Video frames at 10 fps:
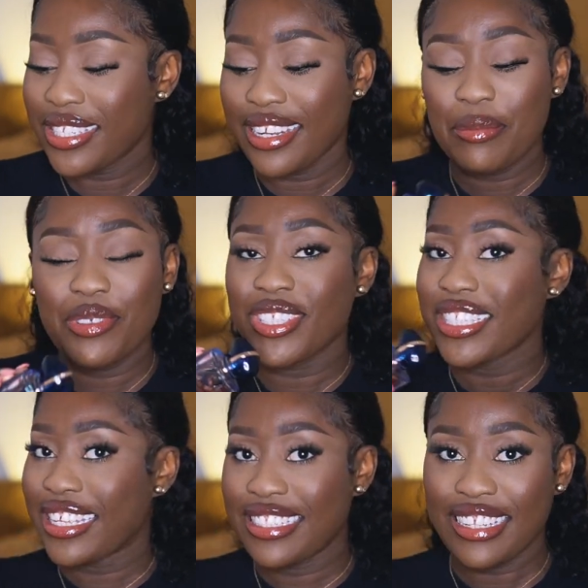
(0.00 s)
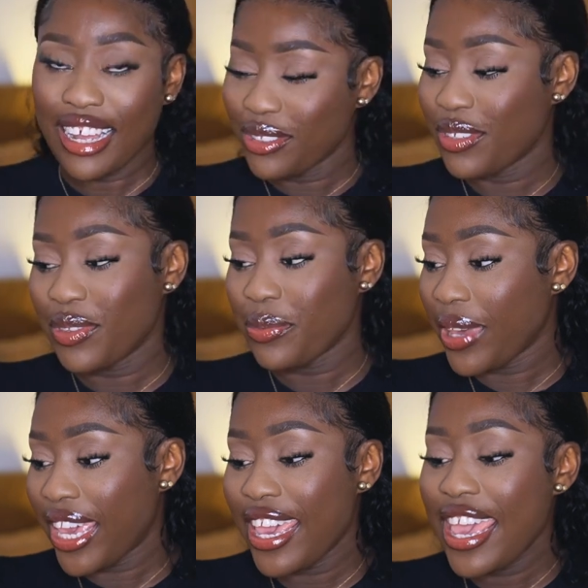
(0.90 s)
So let me just get it out of the
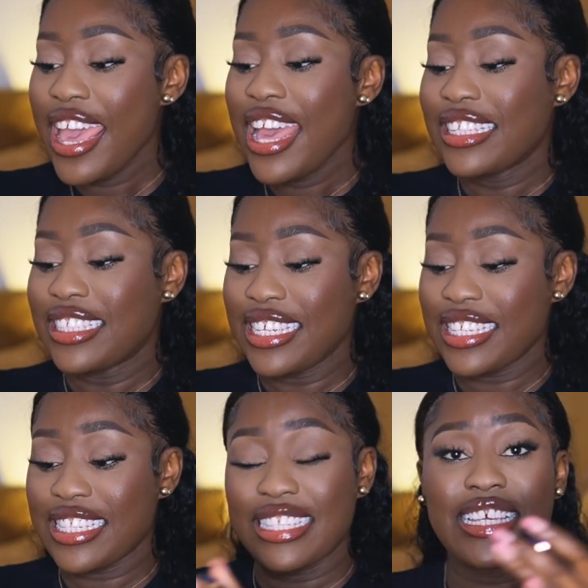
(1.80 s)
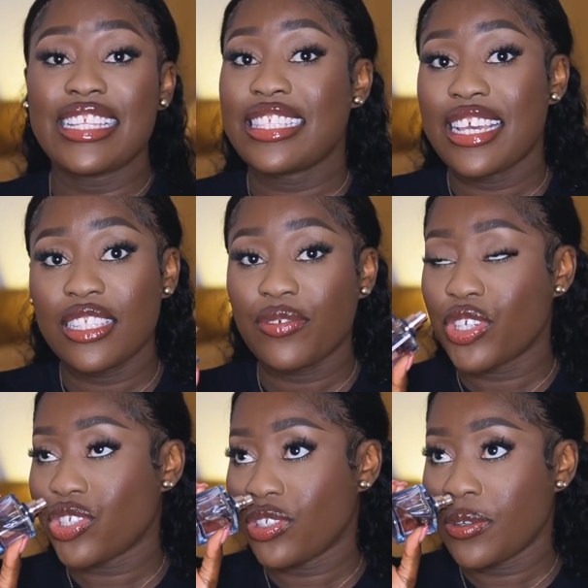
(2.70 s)
way. This is the intense
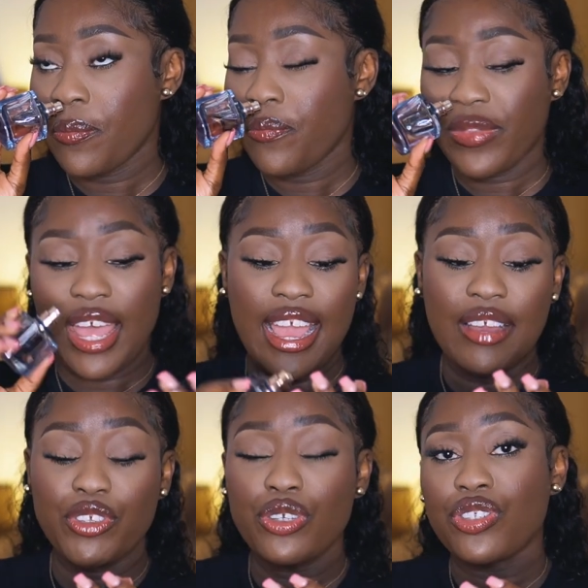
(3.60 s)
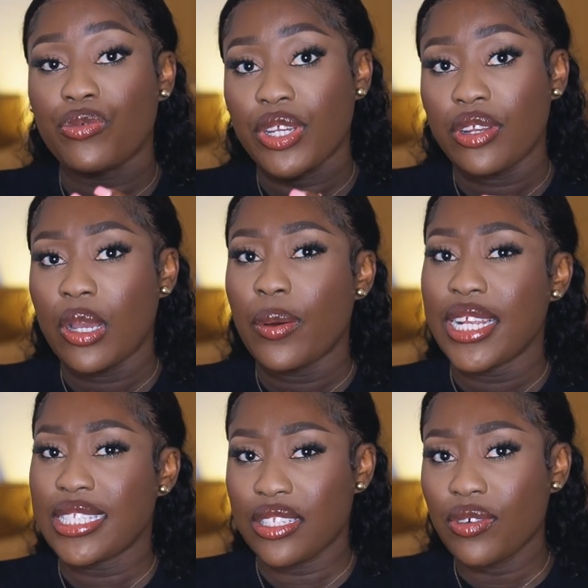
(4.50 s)
version. I have used a regular one.
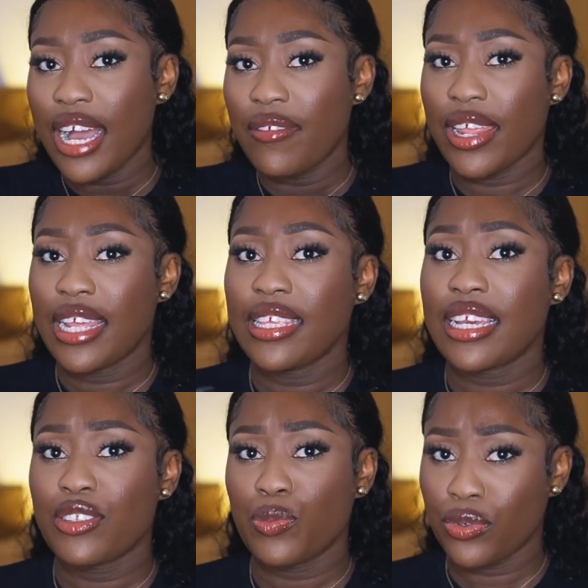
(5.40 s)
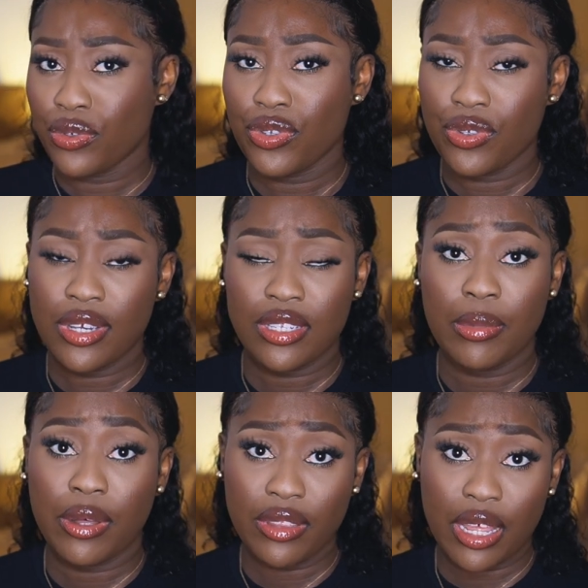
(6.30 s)
I still haven't. I think I've spoken to you guys
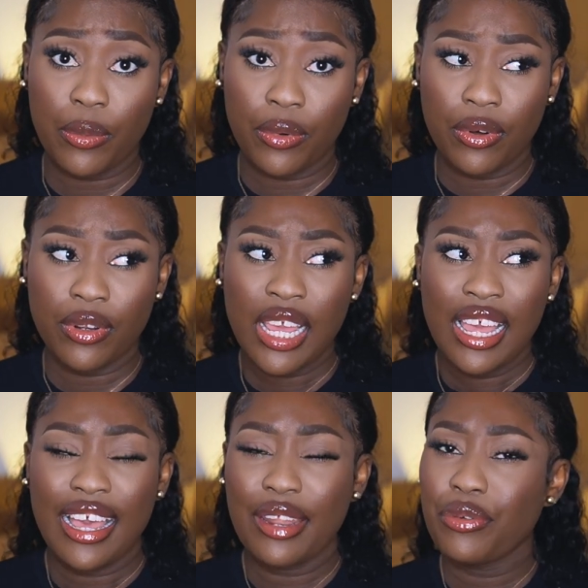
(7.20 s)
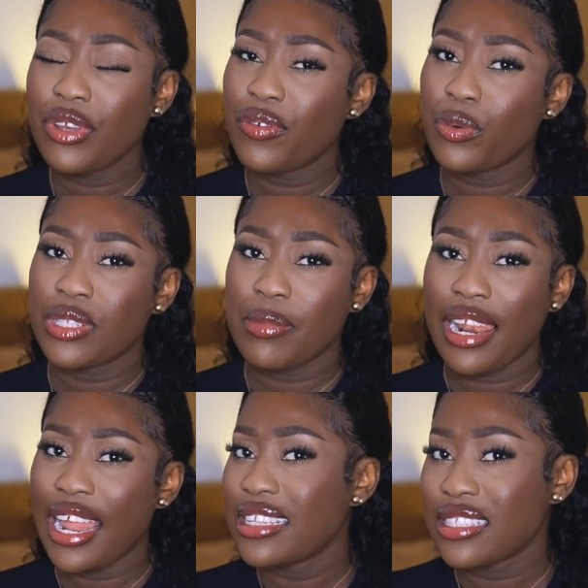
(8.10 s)
about that one. I don't know if it was in my
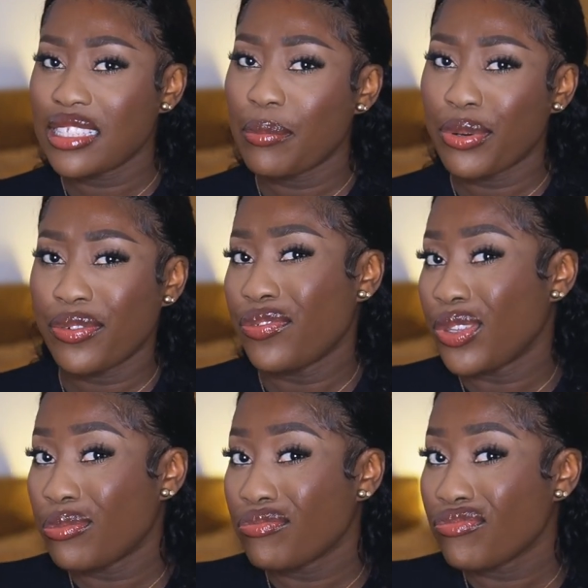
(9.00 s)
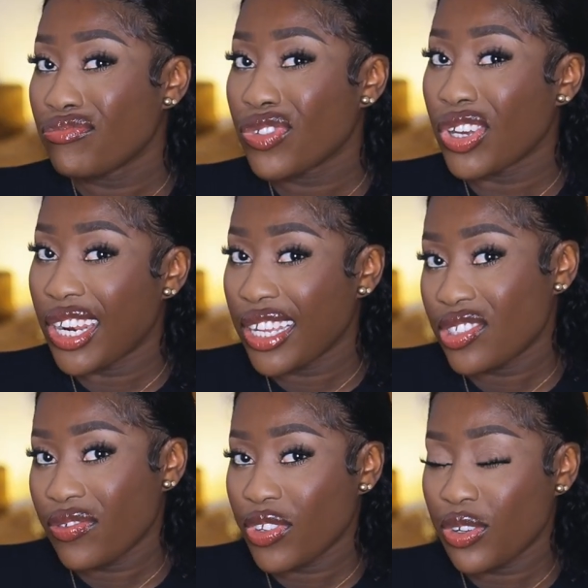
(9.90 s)
last perfume
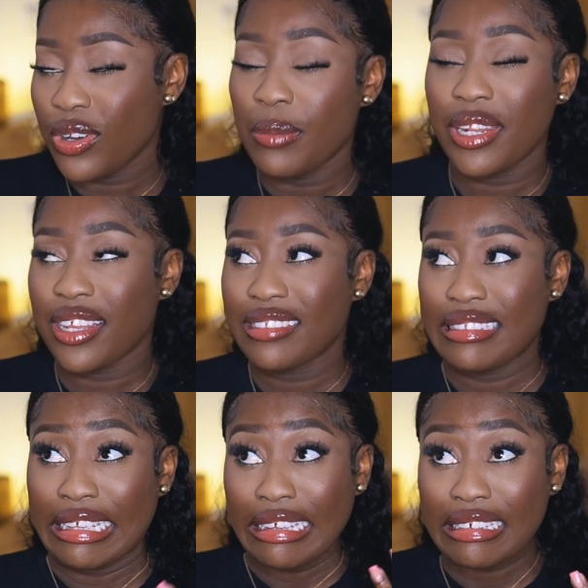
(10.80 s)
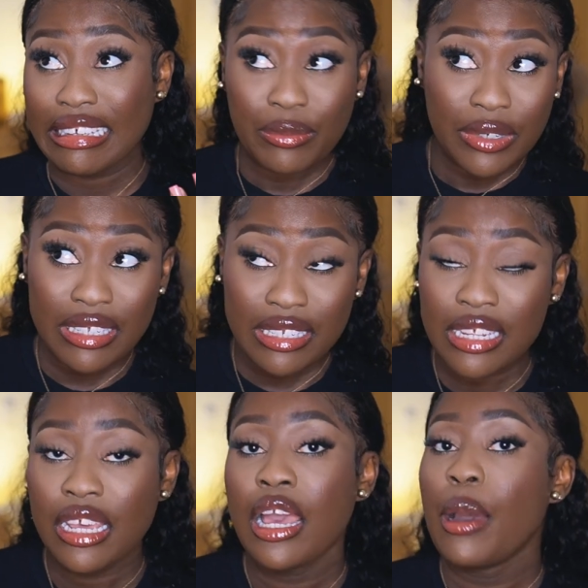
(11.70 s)
collection video. I mean, I think it was,
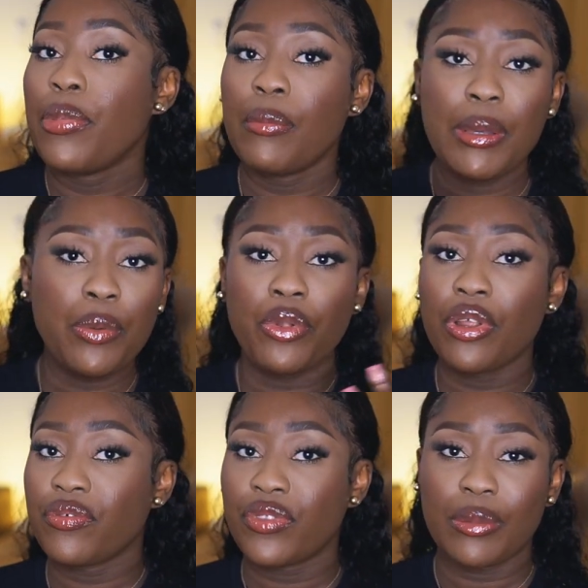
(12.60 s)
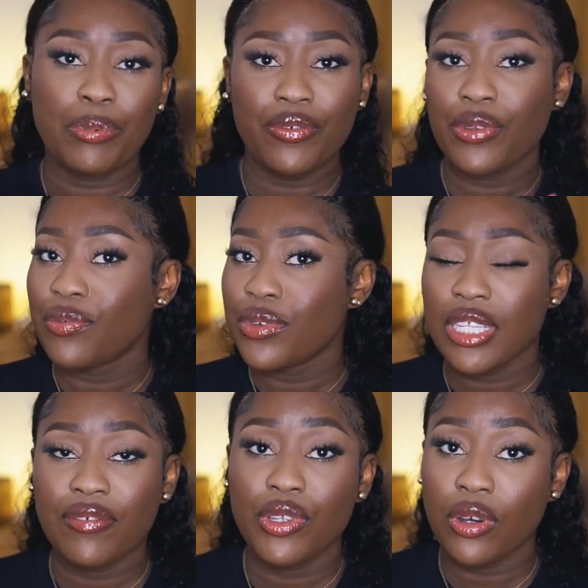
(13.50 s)
but maybe one of the perfume videos
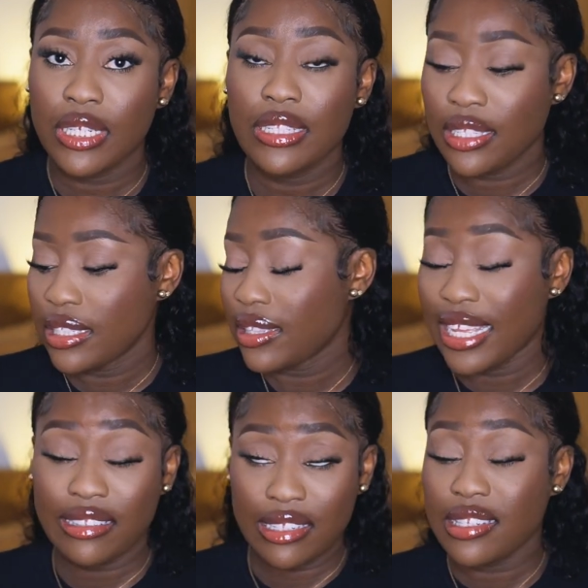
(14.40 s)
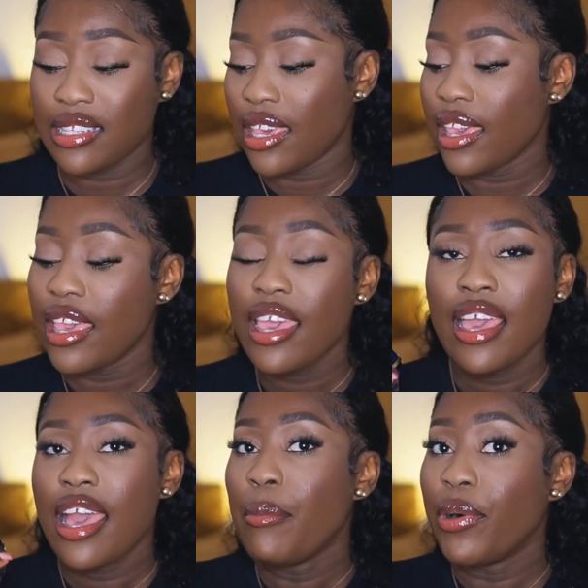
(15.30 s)
I've done in the like this year.
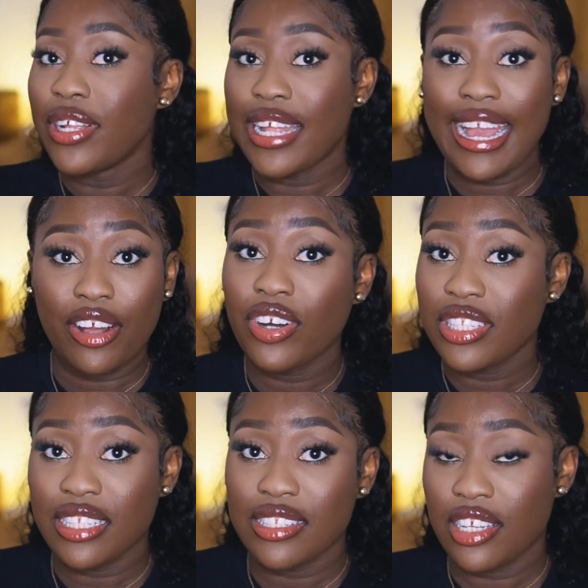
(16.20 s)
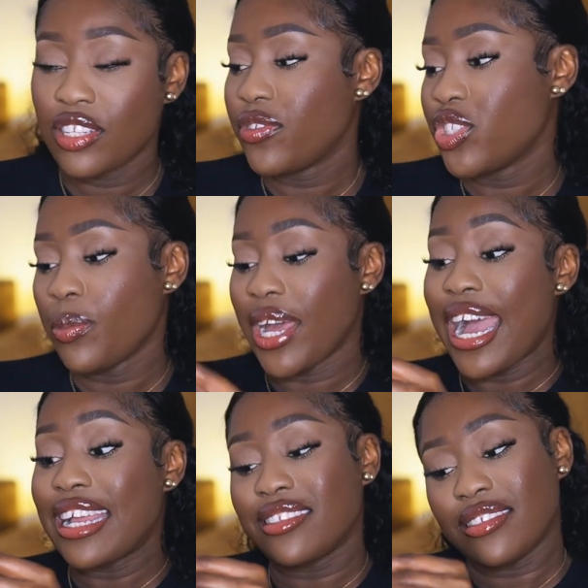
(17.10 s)
But I got the intense version, but
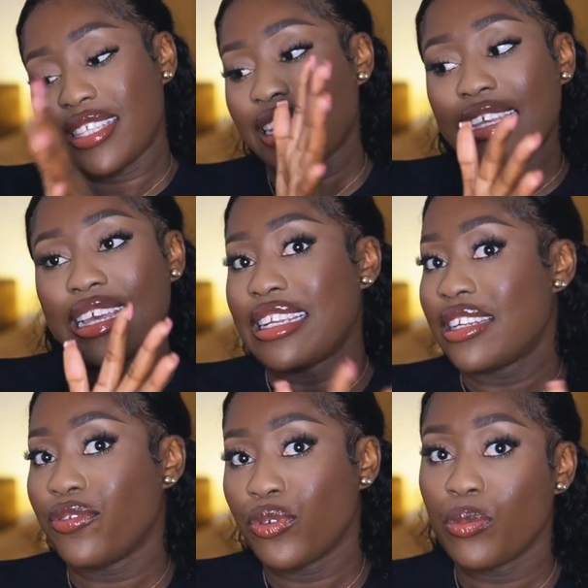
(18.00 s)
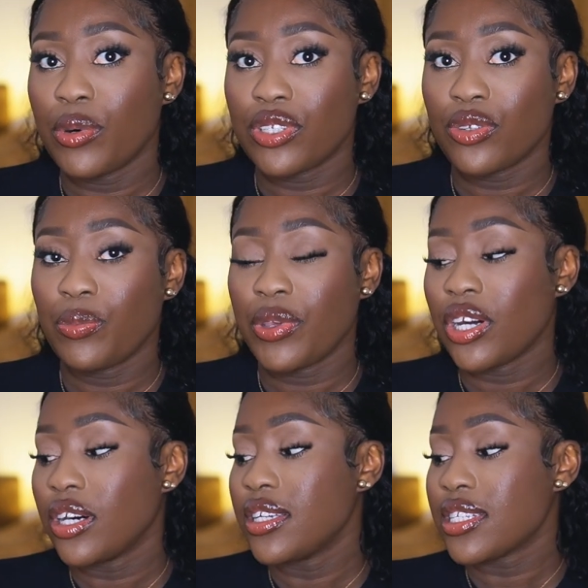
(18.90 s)
I didn't get it in the full bottle
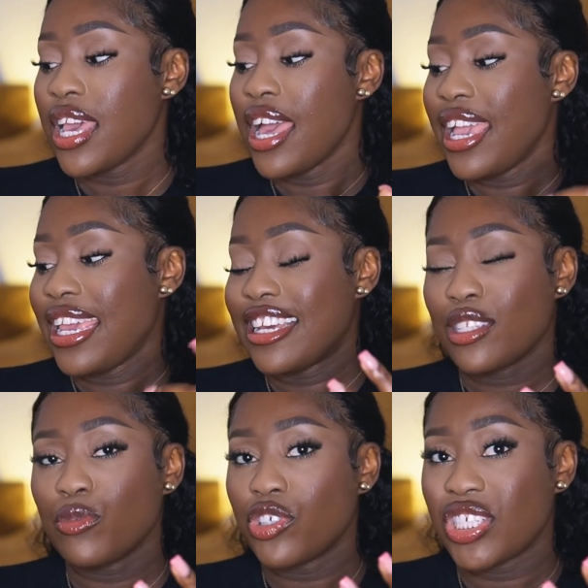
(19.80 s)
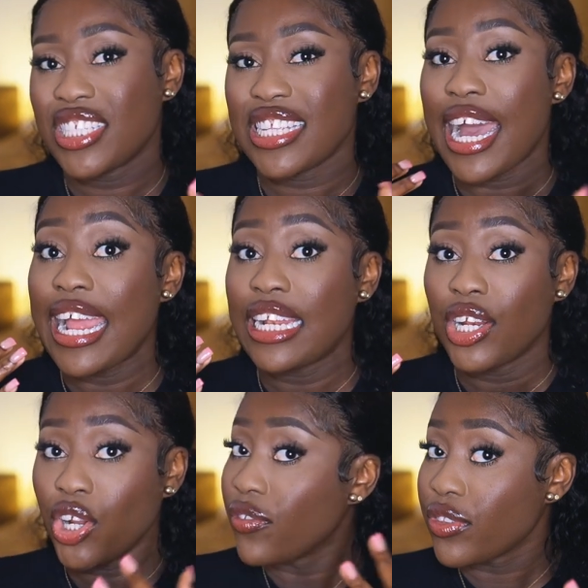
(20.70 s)
because in as much as I
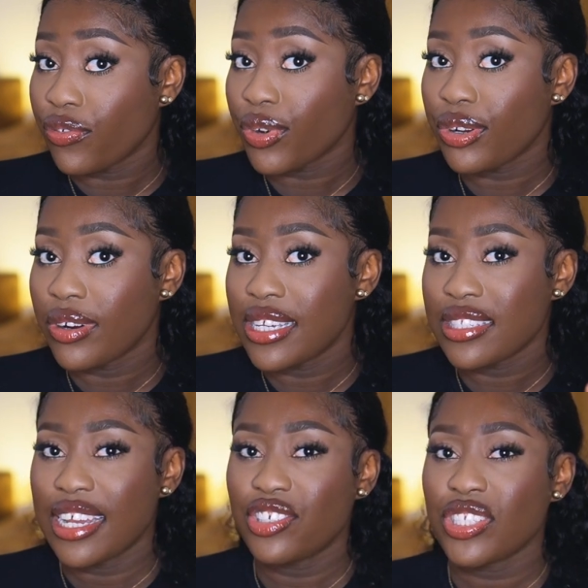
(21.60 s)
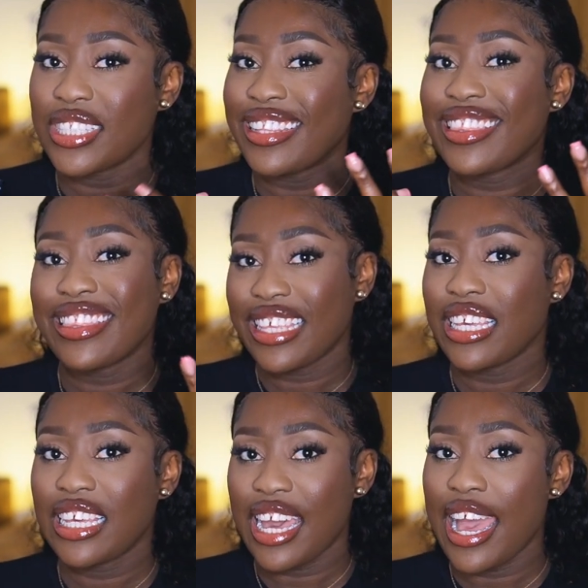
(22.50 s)
love the fragrance, I just didn't
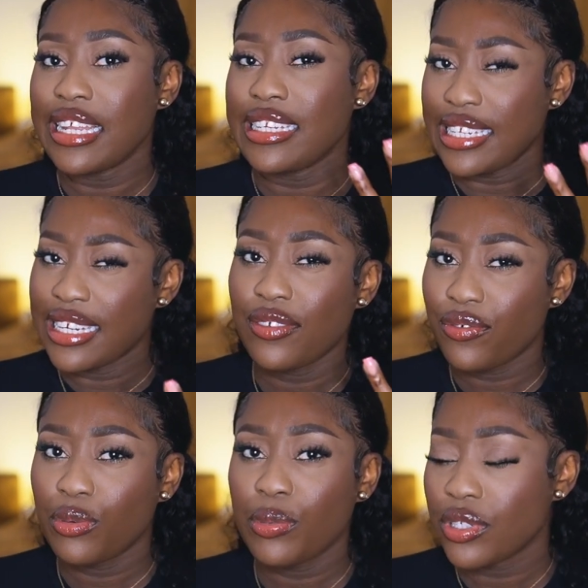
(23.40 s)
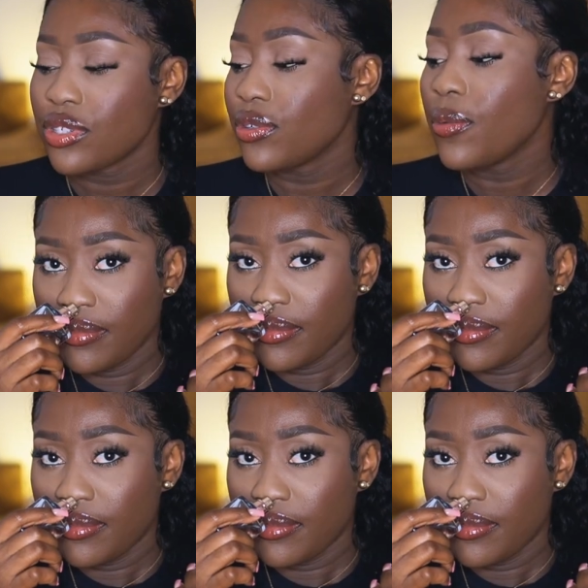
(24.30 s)
think I needed a full bottle.